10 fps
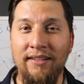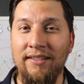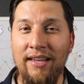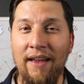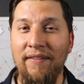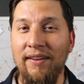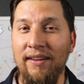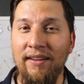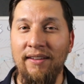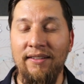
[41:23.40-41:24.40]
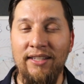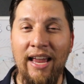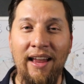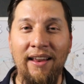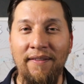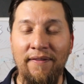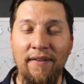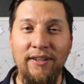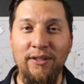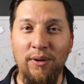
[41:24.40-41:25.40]
7, 10,
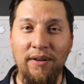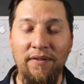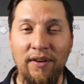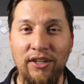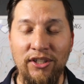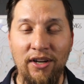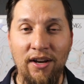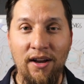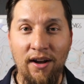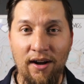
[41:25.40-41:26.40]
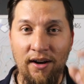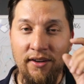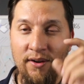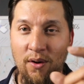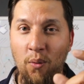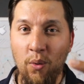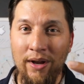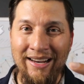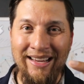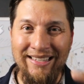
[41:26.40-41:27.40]
15, 20 fish on
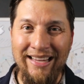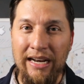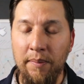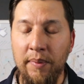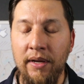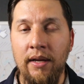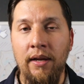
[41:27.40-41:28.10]
one setup,